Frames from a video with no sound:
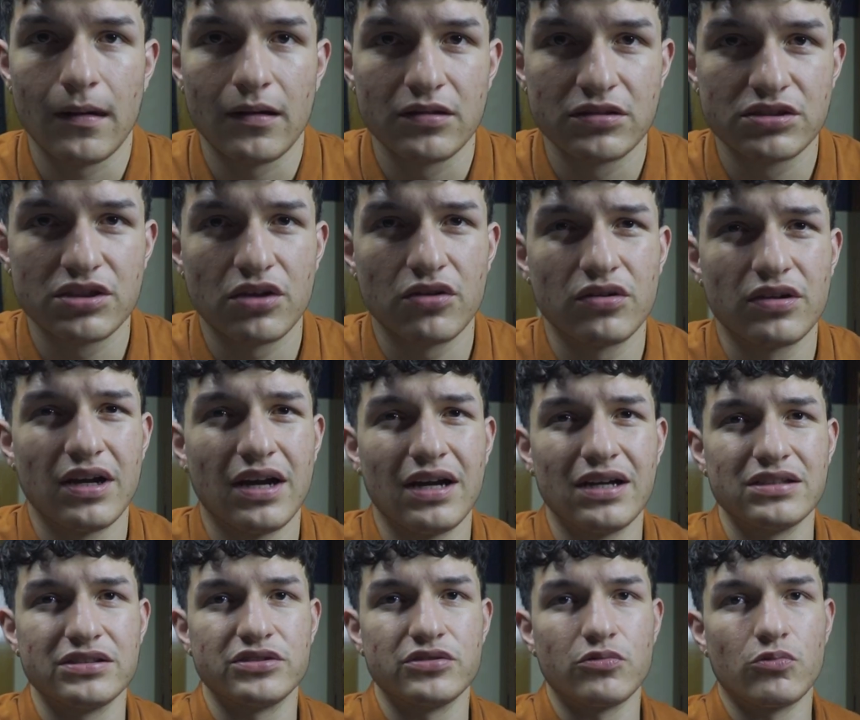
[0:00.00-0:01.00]
So
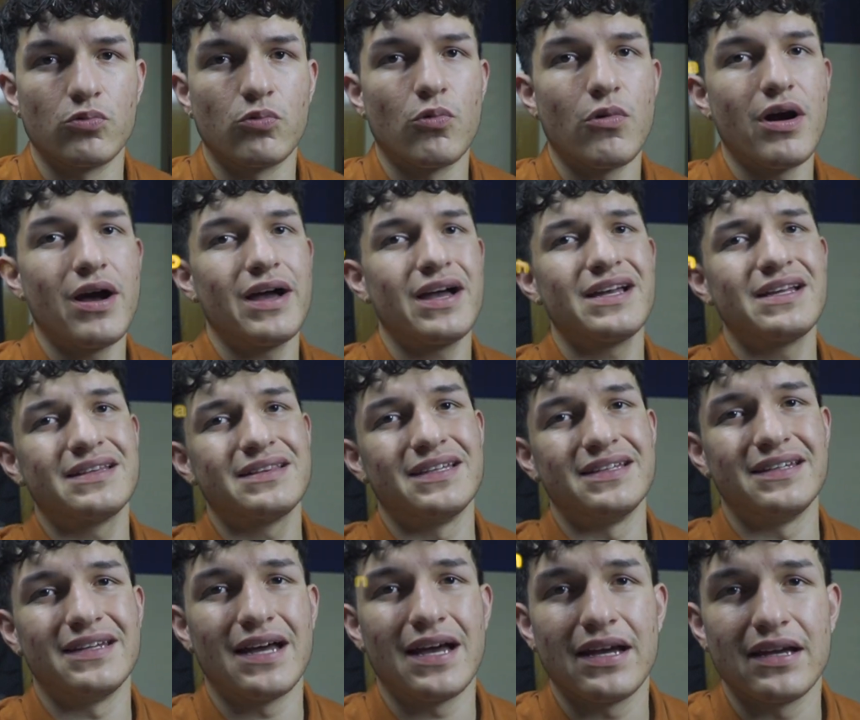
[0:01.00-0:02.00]
guys, why
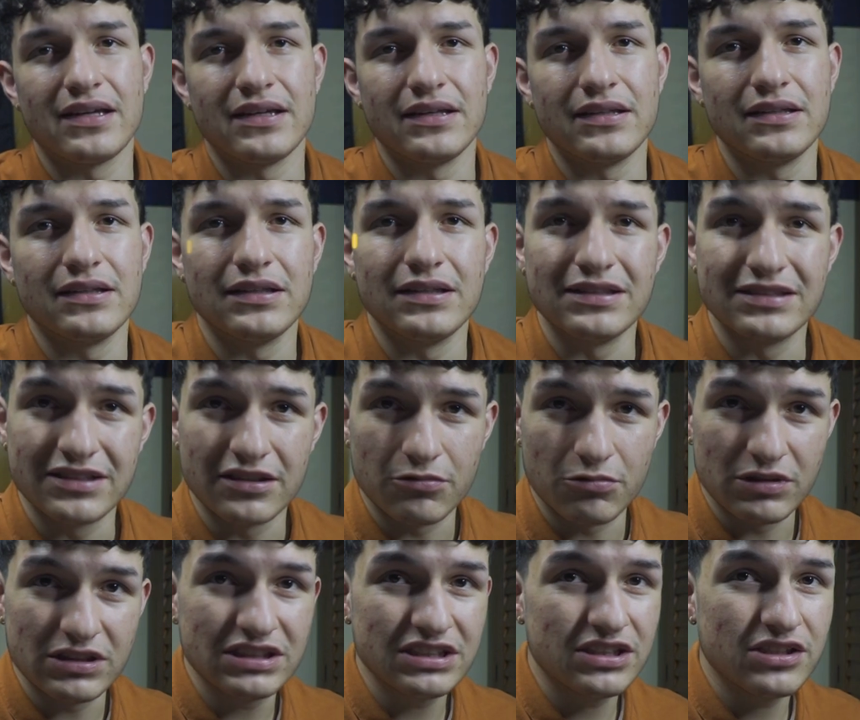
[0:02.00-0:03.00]
deny it? Is it
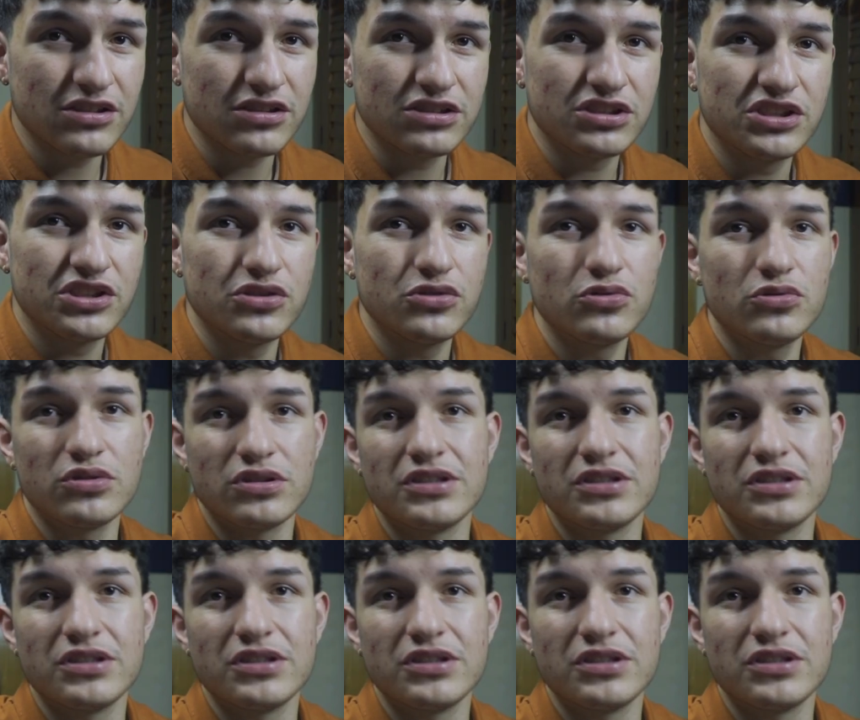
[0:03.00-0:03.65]
riskier too?